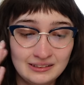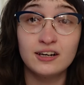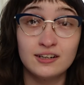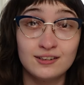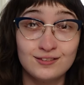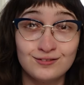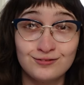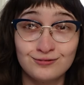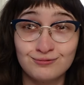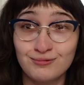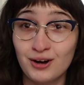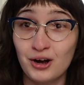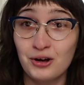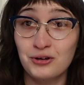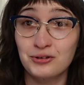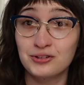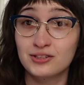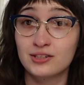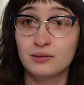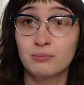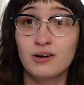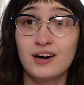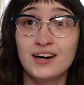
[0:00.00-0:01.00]
Of all
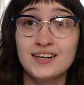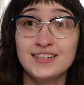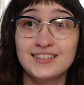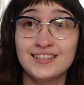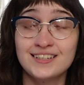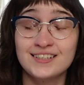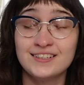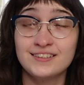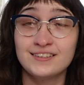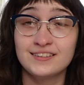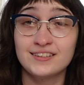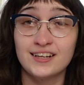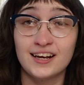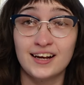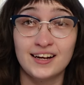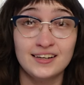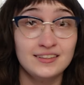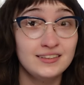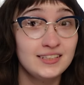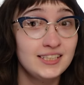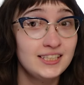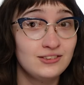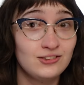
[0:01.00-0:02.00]
surprises,
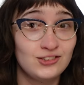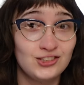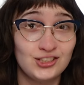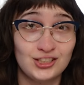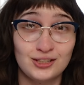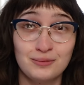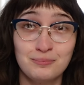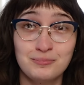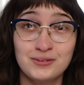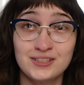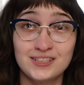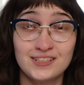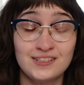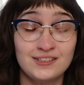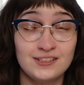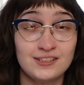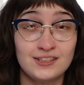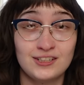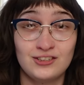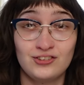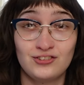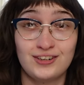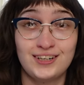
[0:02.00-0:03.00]
Ellie jumps
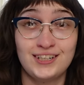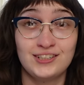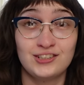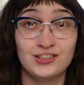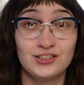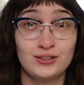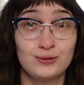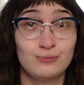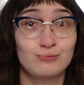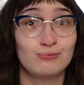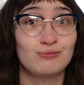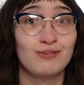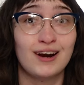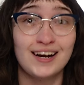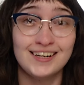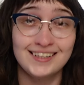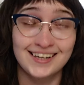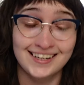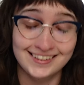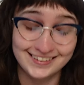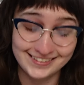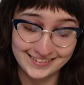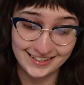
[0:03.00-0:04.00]
into the trench right
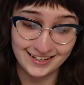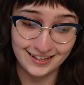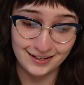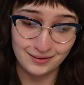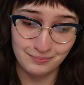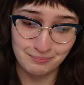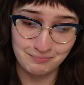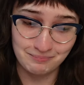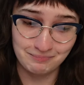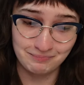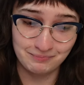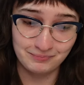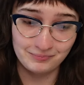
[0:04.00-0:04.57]
next to him.